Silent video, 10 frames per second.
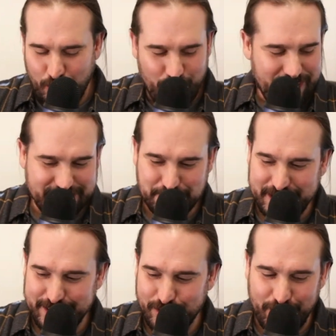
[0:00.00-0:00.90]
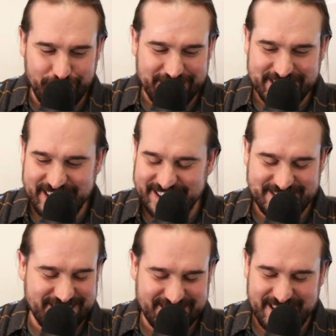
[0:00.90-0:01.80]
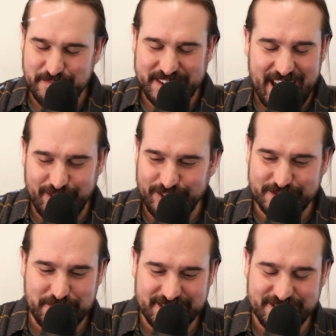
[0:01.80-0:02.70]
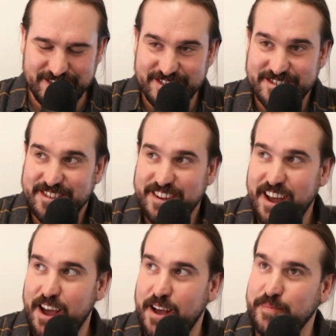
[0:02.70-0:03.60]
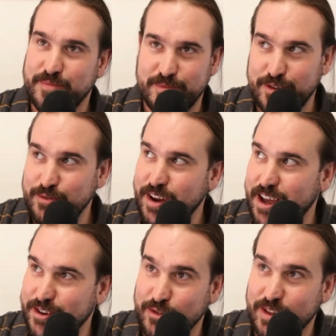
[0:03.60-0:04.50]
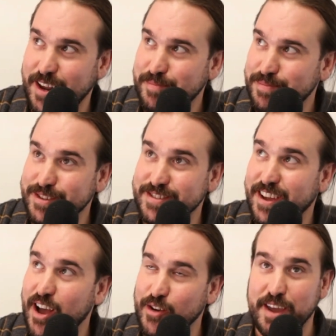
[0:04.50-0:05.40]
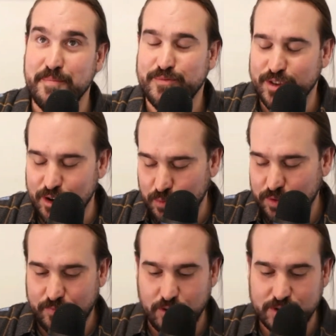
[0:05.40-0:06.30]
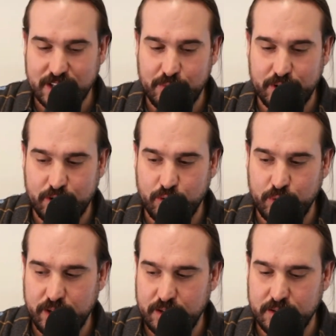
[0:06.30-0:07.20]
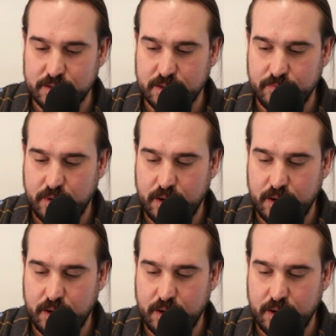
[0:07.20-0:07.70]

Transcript: Harass Peter on LinkedIn, send him countless messages. Do not do that, please. Okay. So the first thing I would do is